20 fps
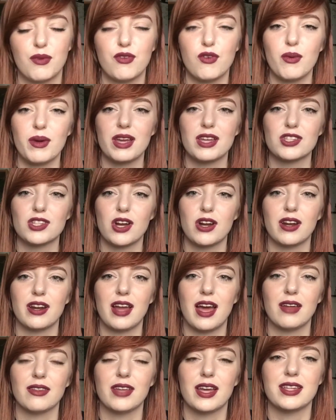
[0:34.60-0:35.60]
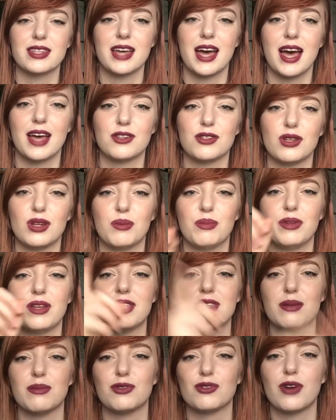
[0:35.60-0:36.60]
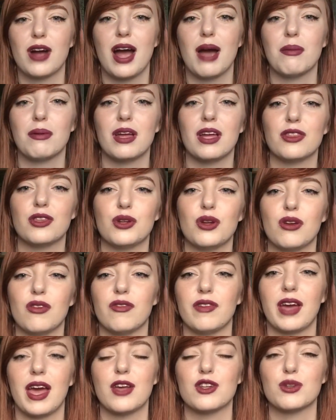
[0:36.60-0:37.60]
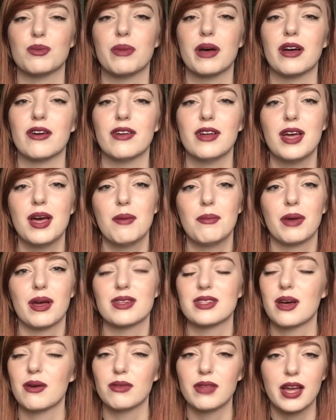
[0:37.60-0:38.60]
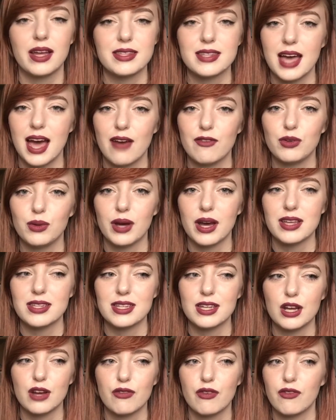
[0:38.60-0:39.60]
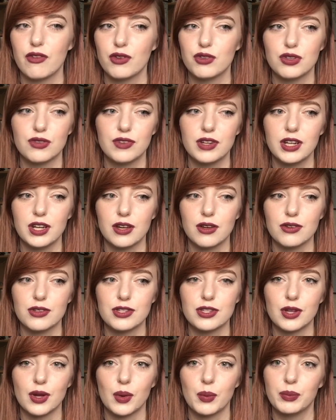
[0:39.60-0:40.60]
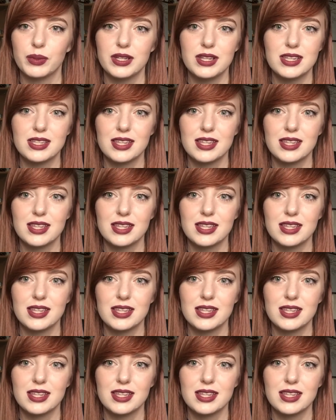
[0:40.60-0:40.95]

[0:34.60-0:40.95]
Before we get started, I'd like to ask you to please subscribe and hit the notification bell because I would like to have you guys here for future videos, so please